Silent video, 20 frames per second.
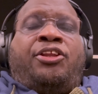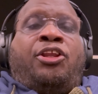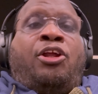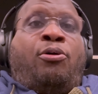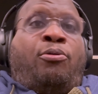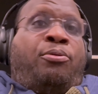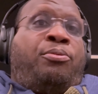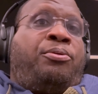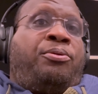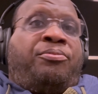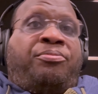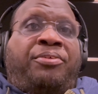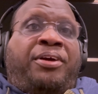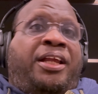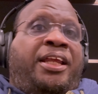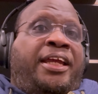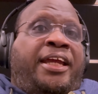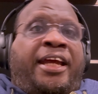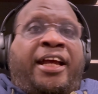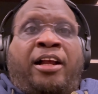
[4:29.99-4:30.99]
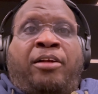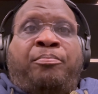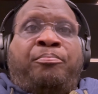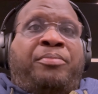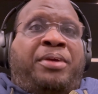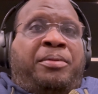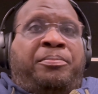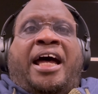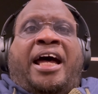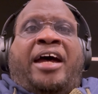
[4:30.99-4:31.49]
No one would really help
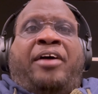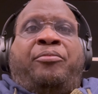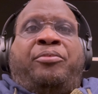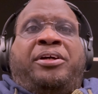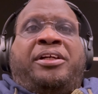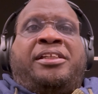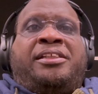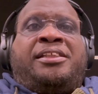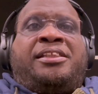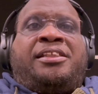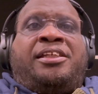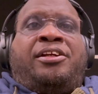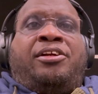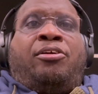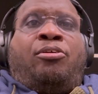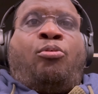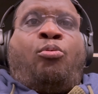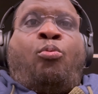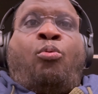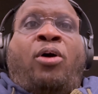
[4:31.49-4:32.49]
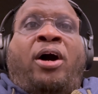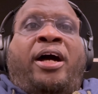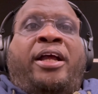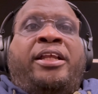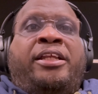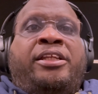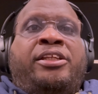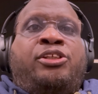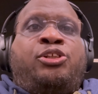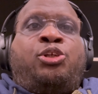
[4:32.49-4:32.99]
me. I was, you know,
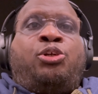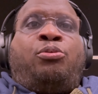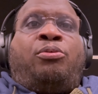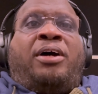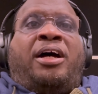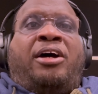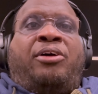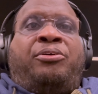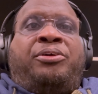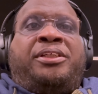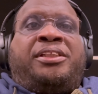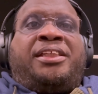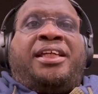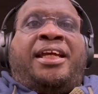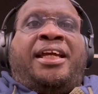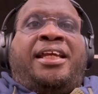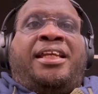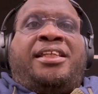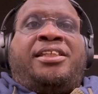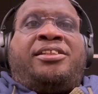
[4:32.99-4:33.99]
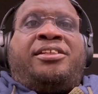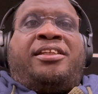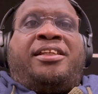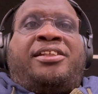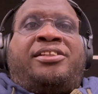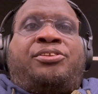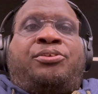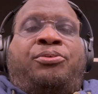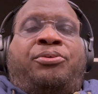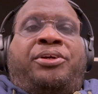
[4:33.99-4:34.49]
one, two hours into
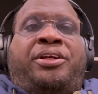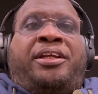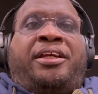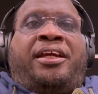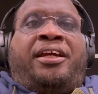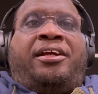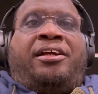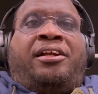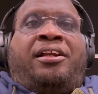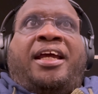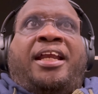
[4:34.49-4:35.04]
this ordeal.